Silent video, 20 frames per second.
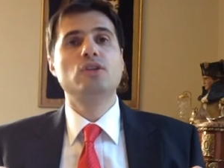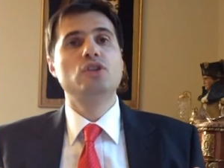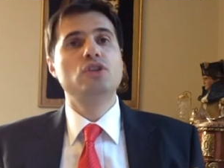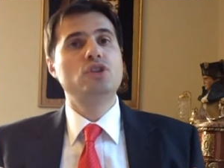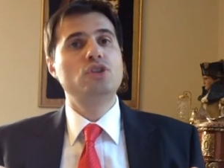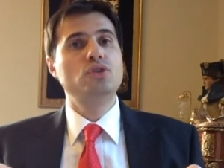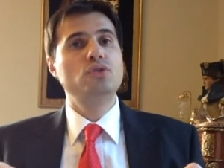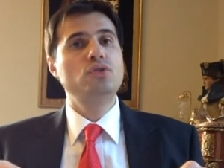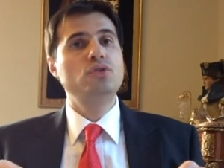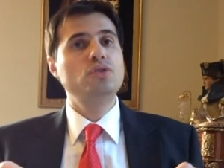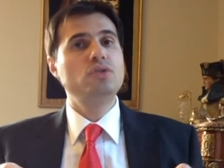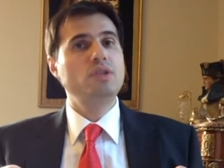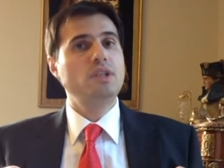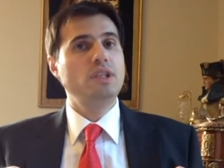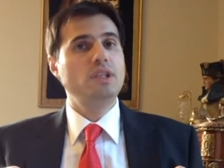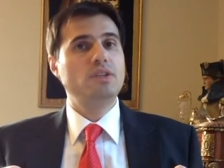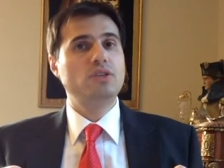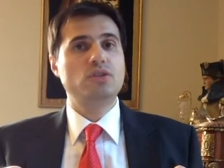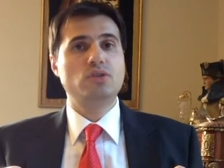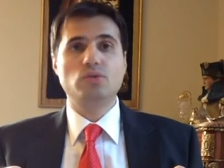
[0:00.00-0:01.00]
Should you
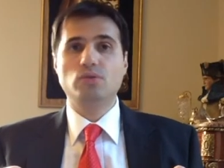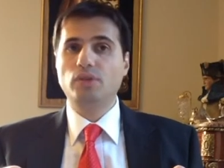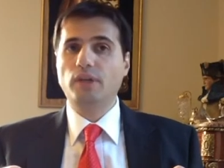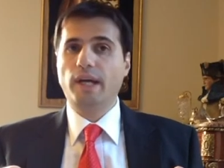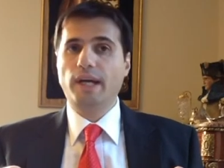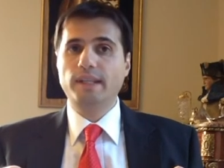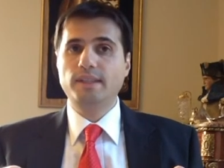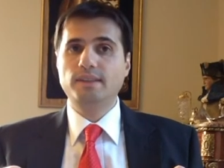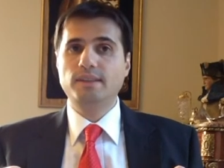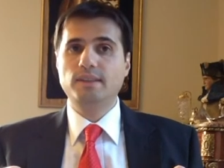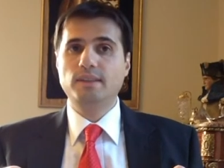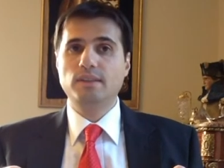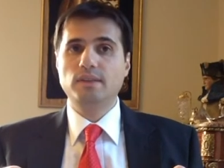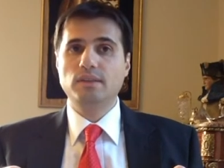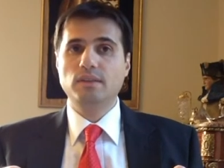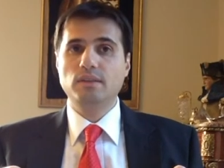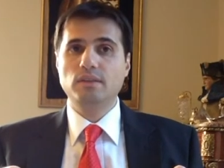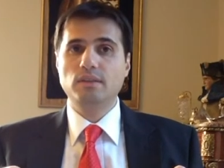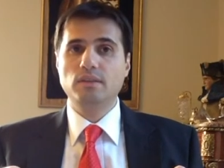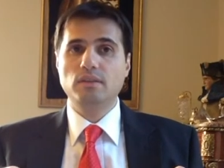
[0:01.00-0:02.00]
need to rest,
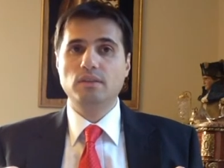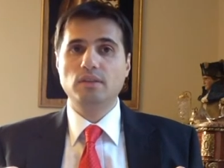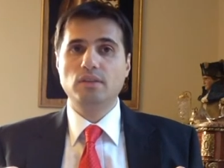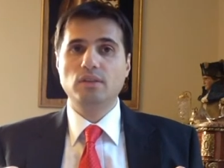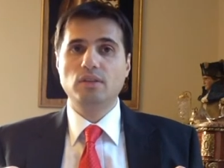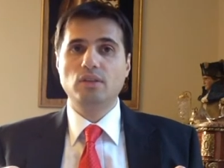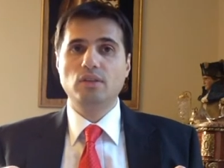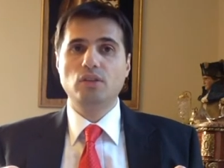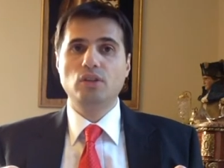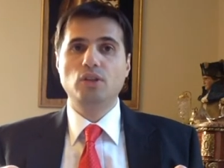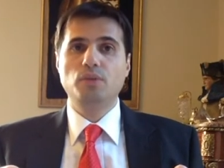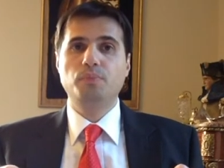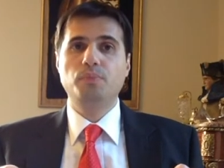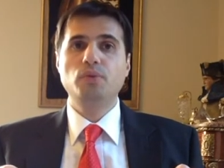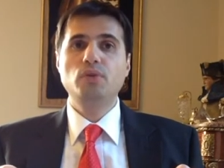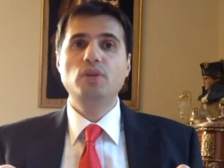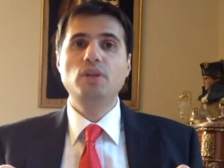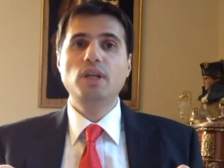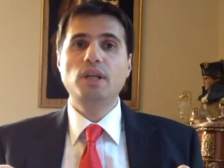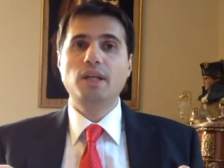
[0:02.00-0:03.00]
you
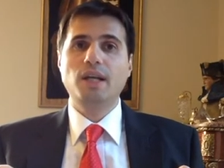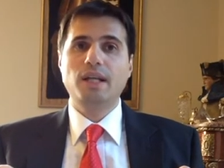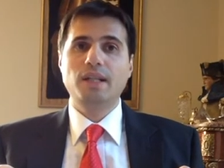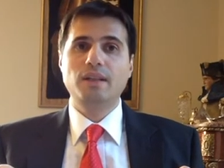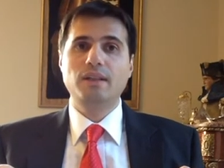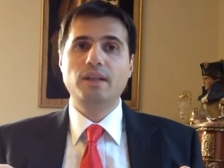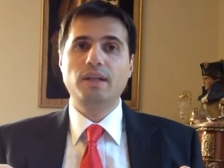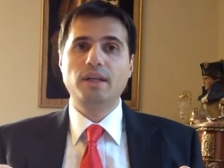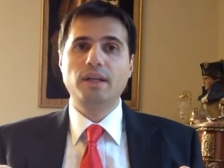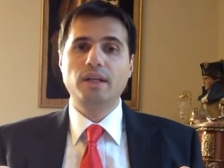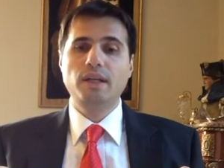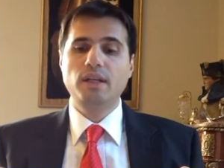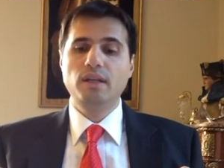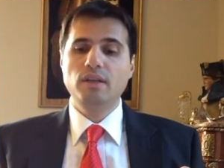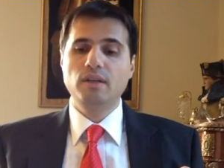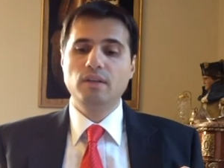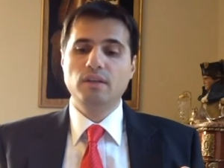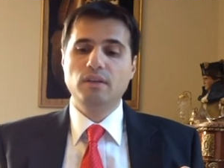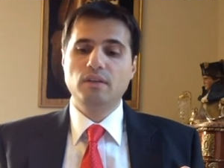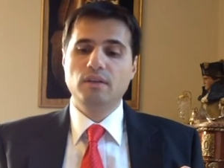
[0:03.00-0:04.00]
put the
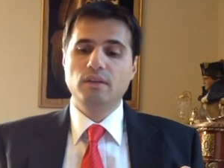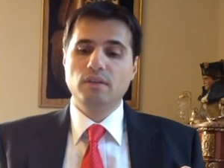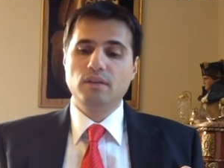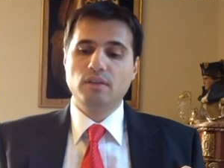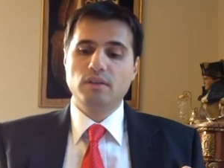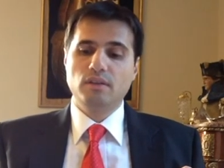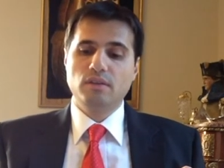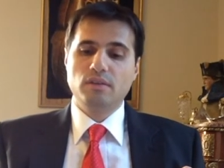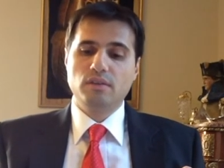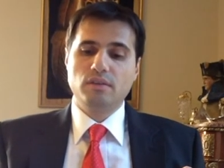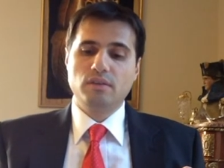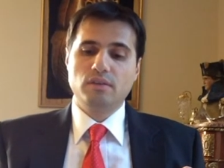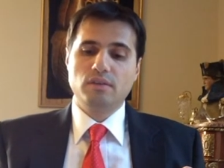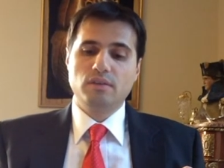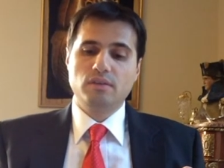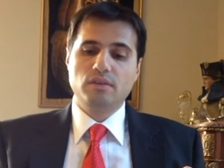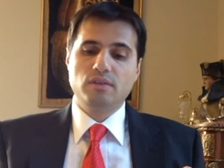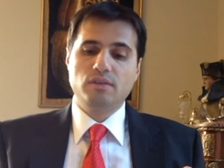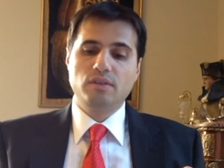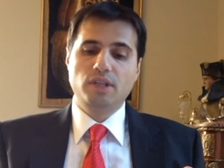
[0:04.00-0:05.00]
cutlery,
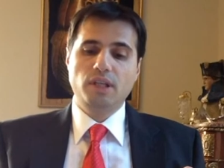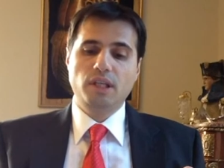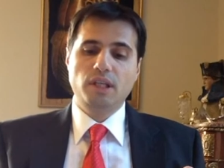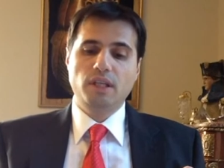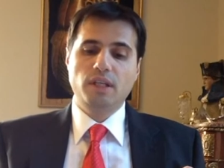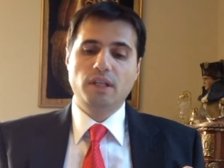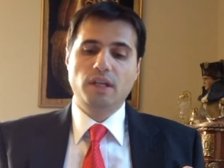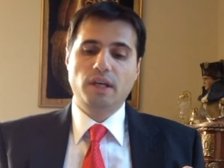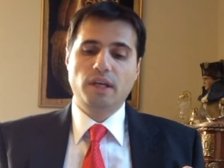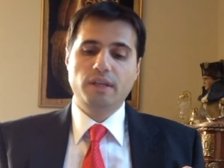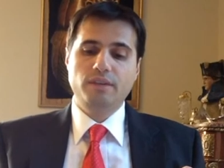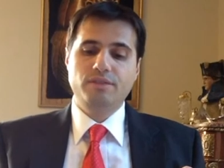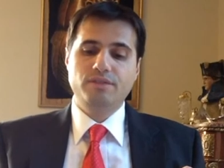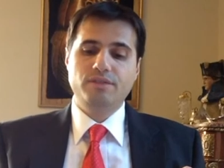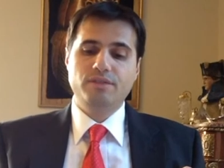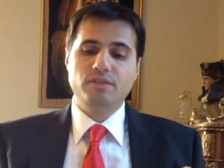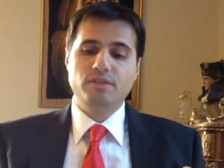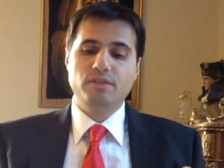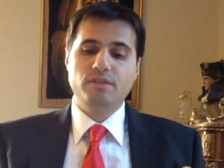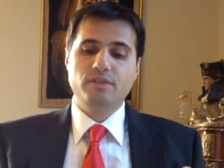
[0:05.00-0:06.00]
the
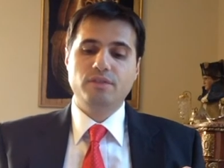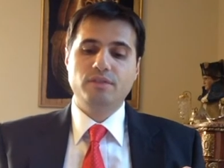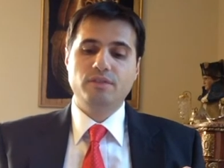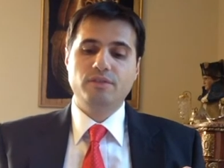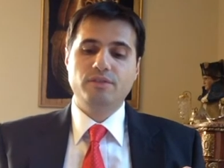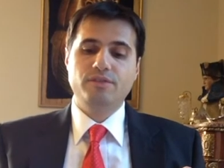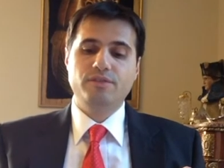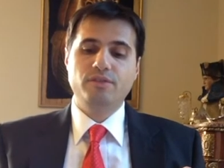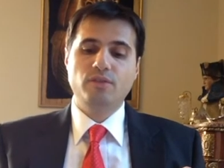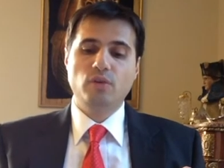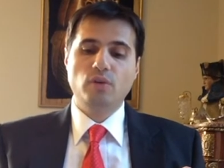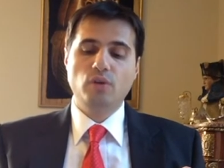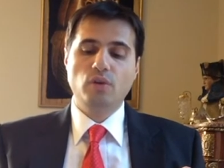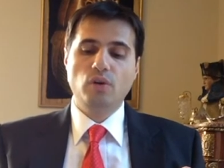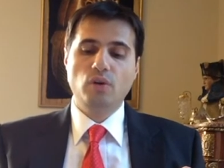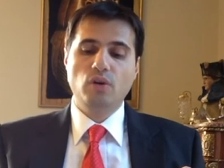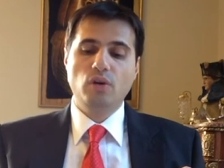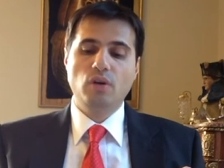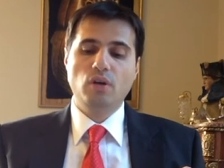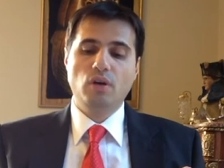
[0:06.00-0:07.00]
knife 4
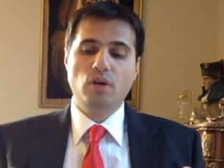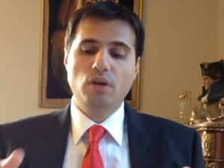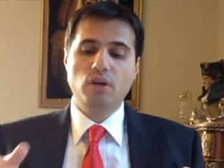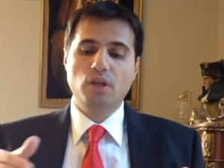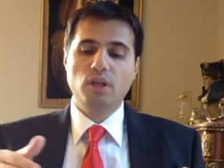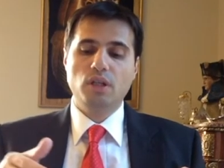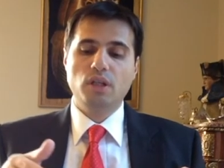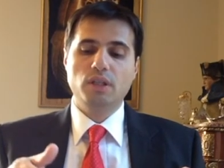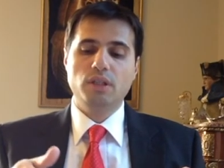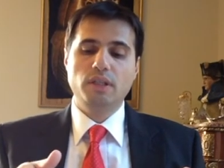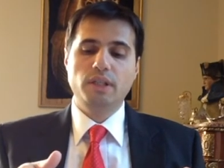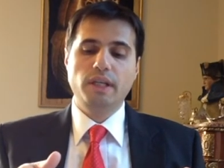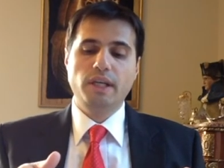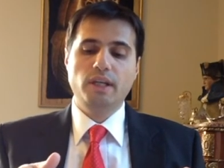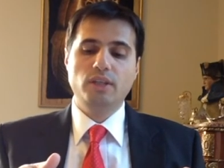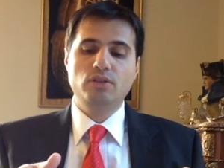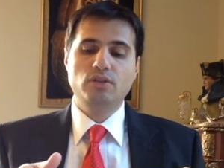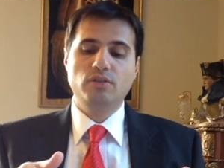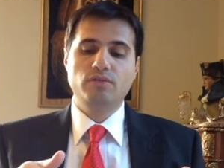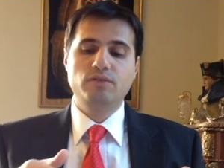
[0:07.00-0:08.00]
o'clock, the
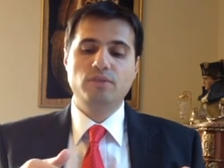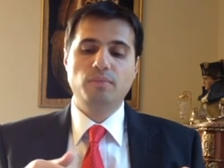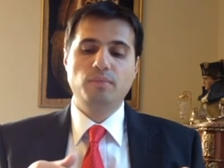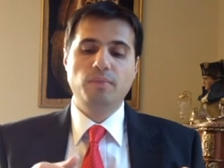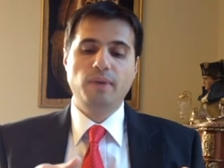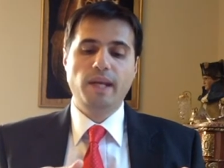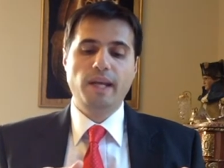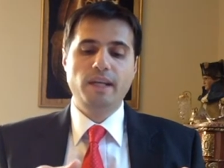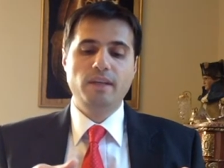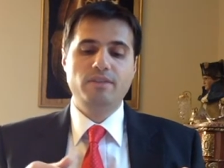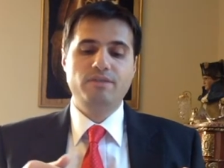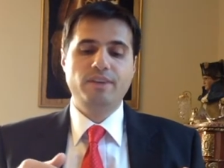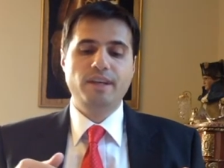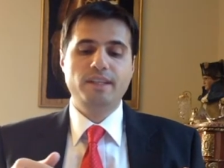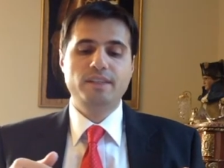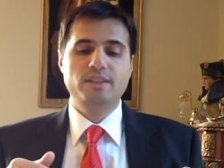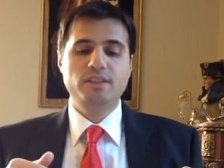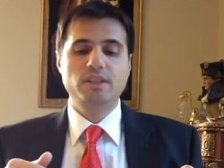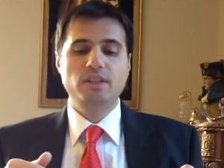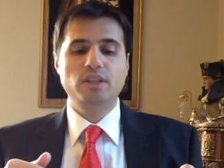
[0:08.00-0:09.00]
edge of the blade
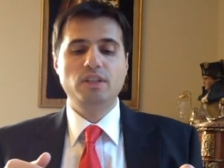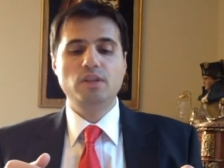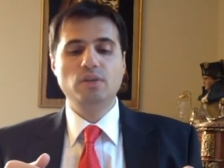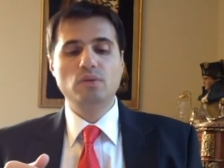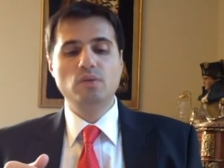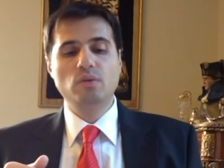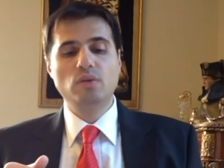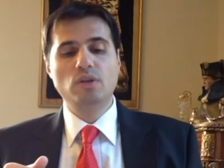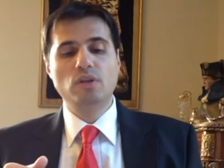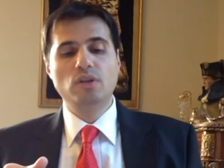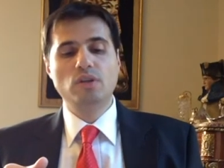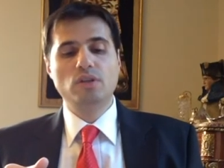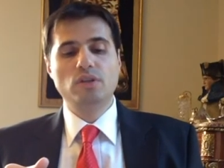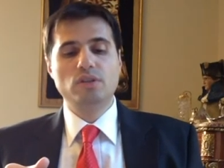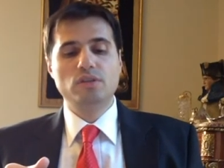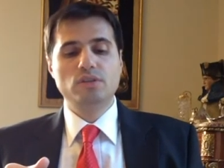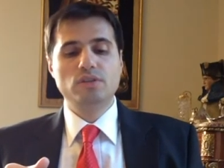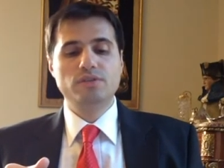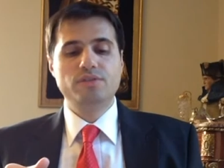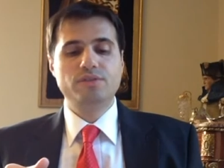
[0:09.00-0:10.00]
facing you,
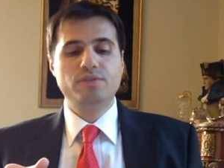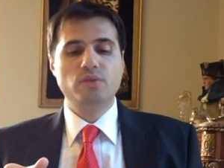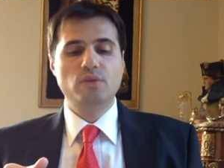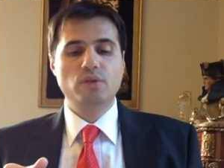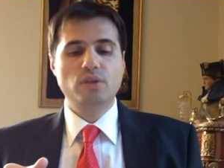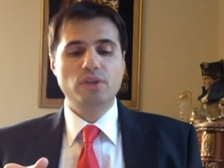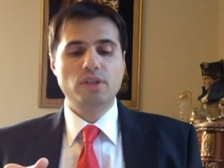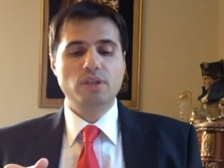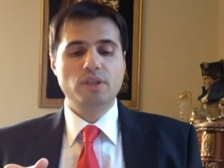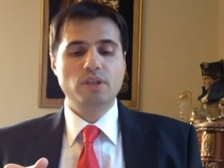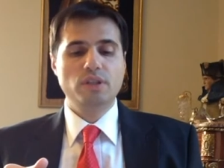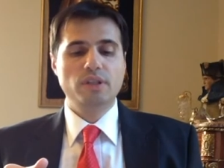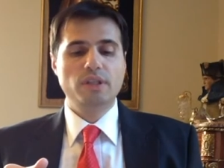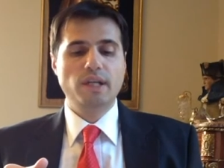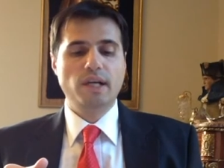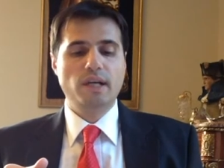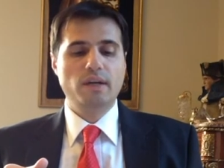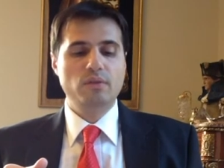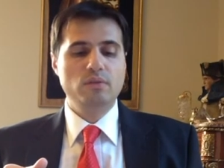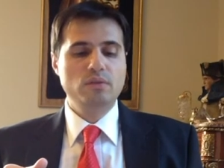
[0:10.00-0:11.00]
the fork
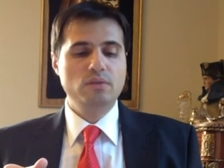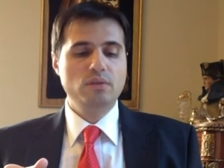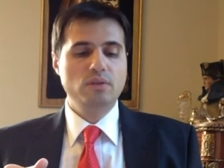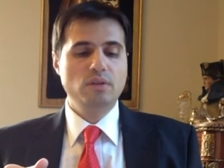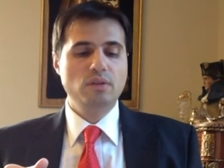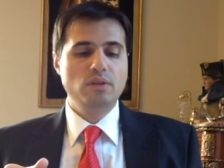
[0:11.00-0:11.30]
down